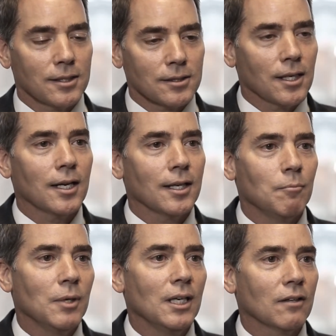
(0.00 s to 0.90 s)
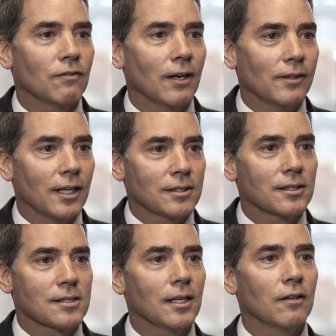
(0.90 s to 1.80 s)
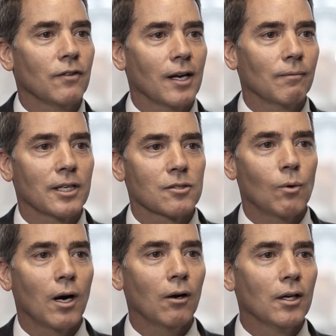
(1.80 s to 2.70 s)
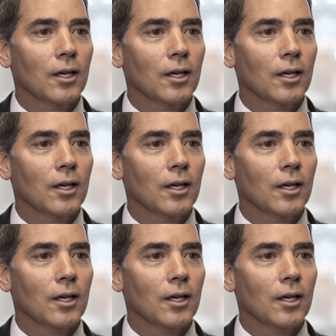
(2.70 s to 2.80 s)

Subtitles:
just not immediate family, that's extended family as well.